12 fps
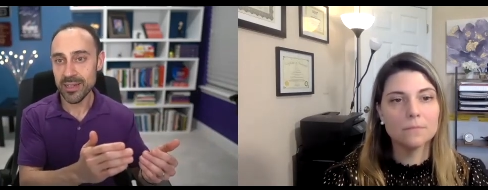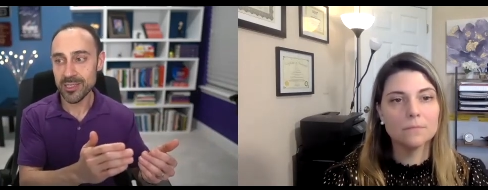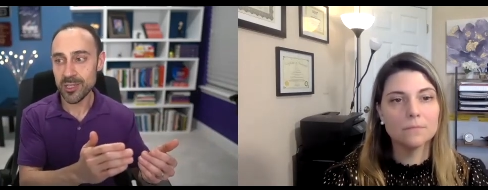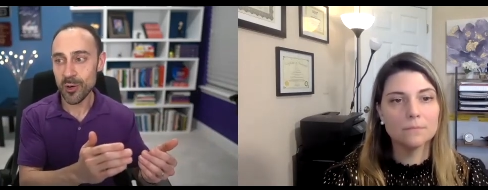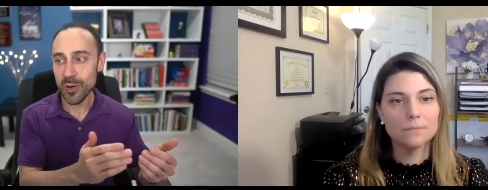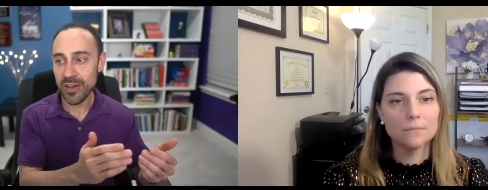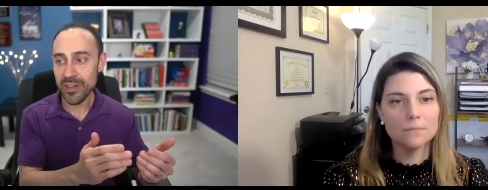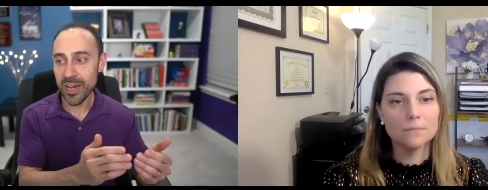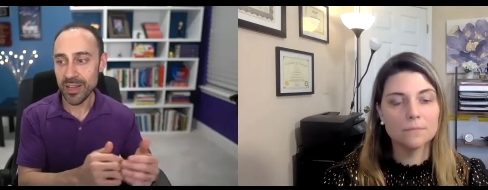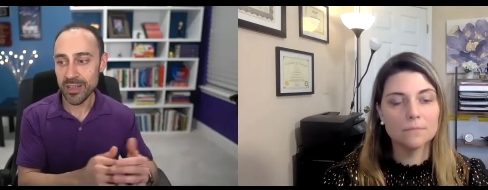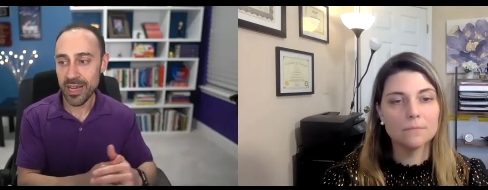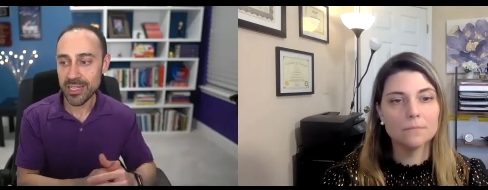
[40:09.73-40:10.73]
Speaker 1: So I've
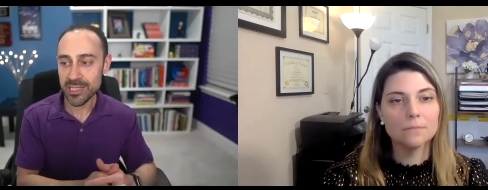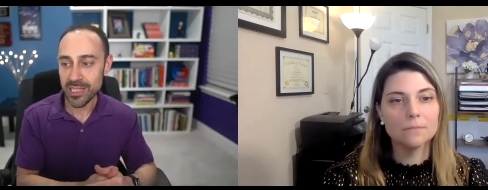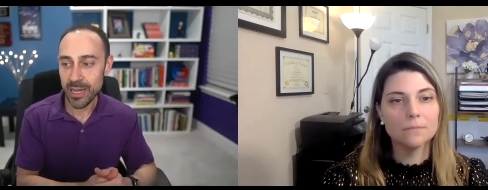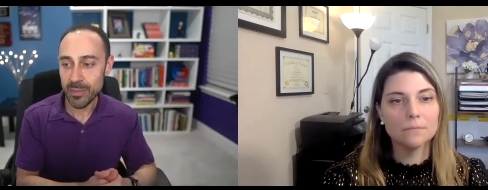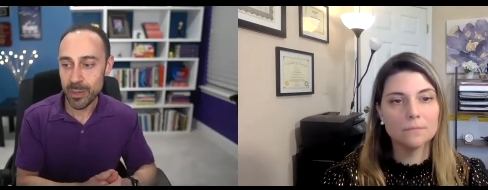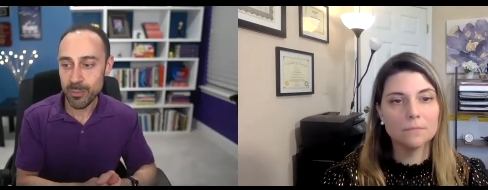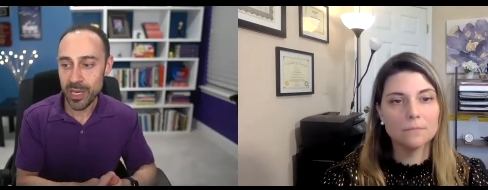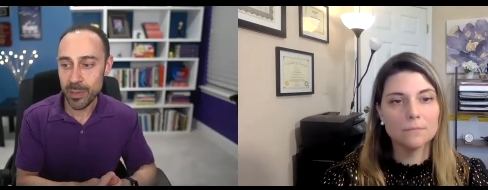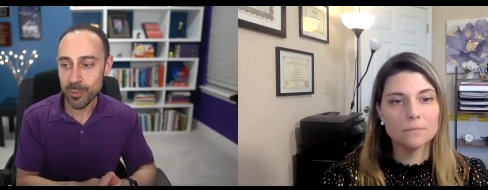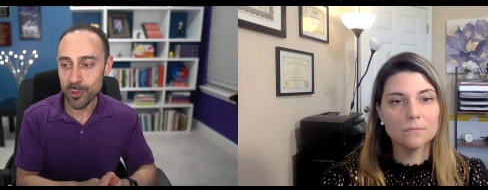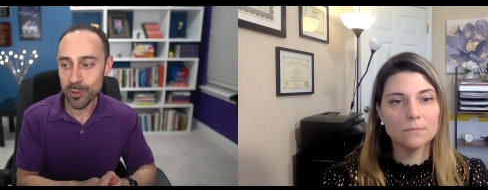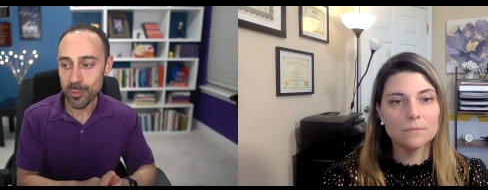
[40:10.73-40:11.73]
got a last name that
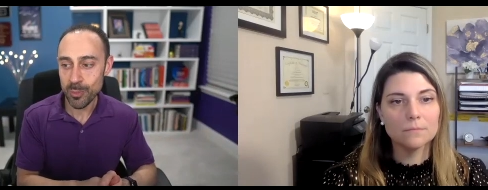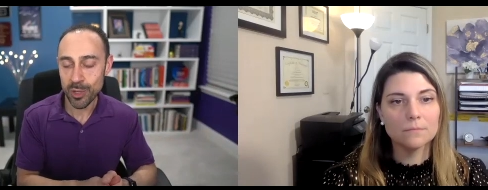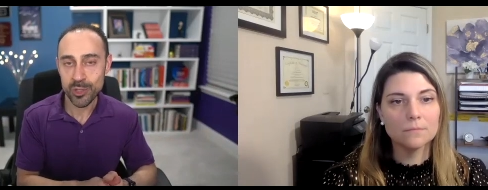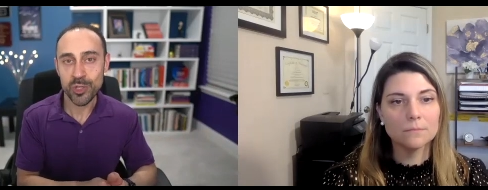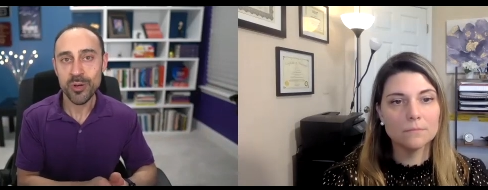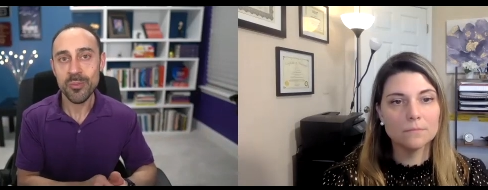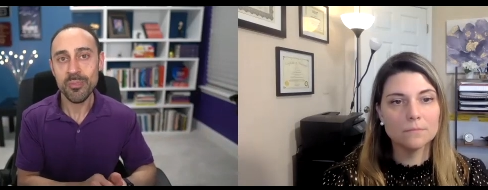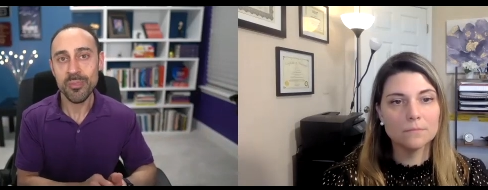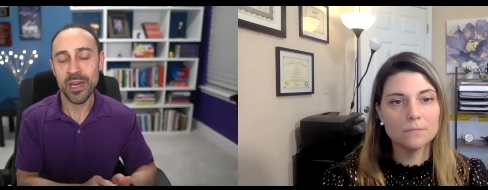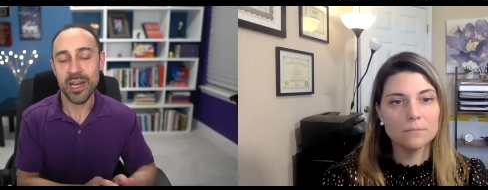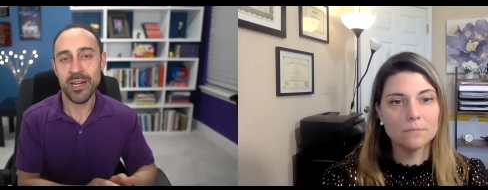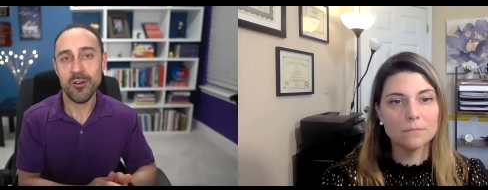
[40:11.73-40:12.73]
people butcher,
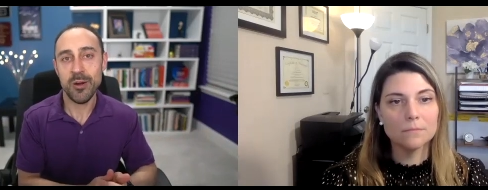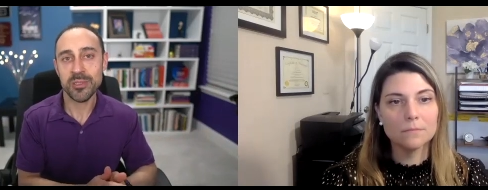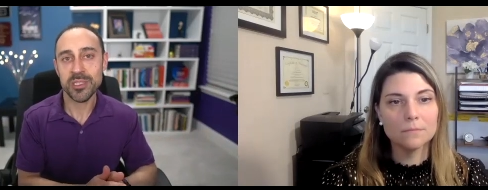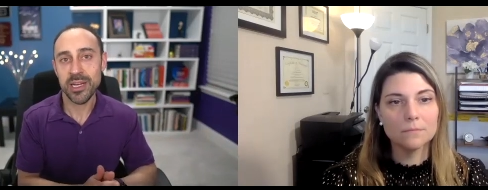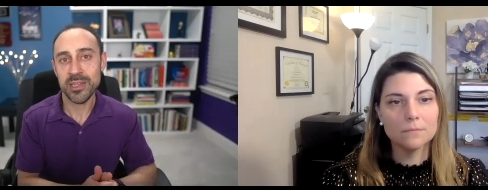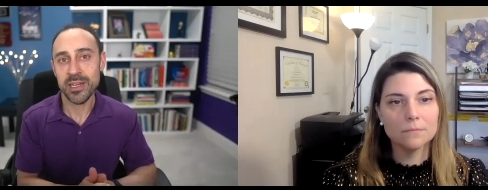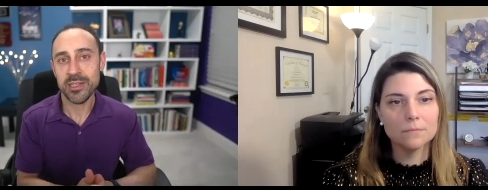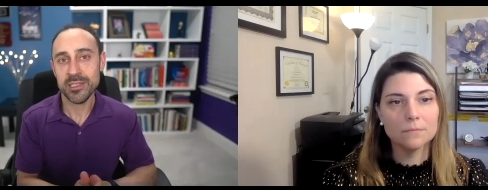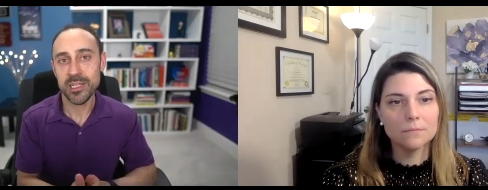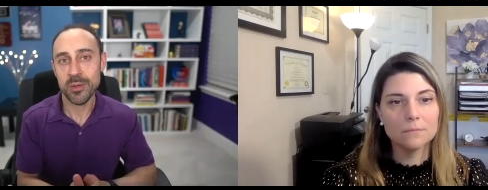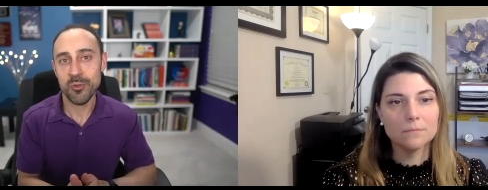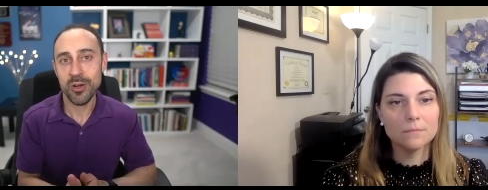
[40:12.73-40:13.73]
and I know I'm saying that to
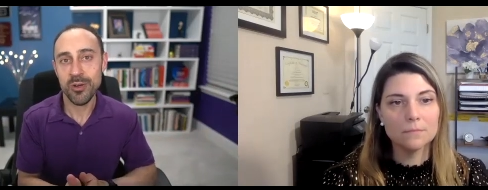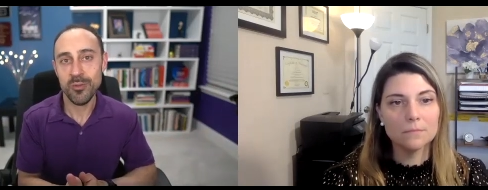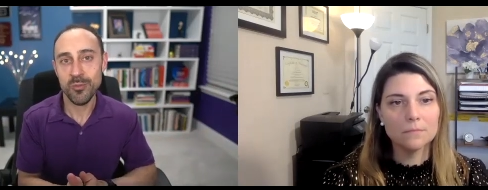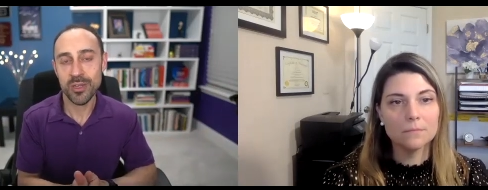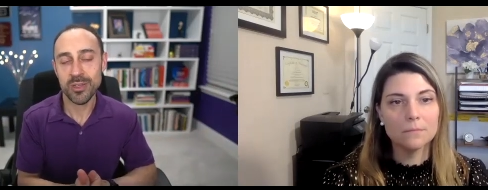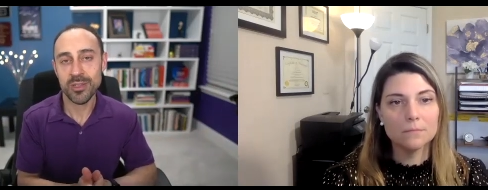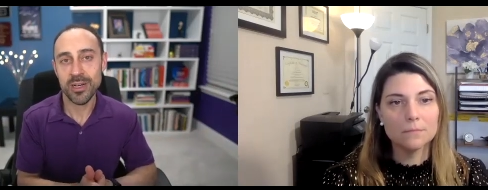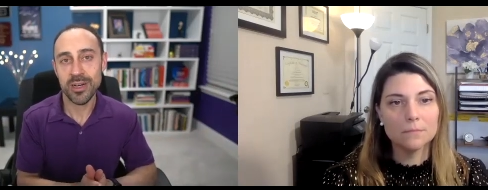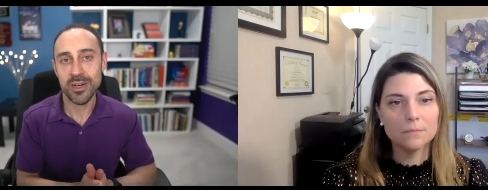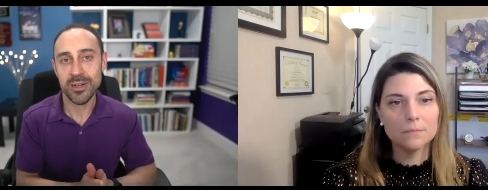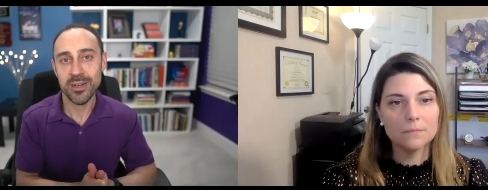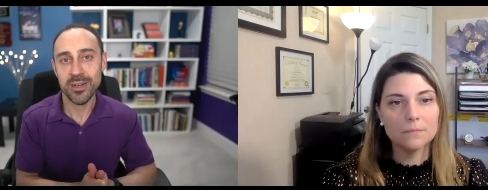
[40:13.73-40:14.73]
someone with uh,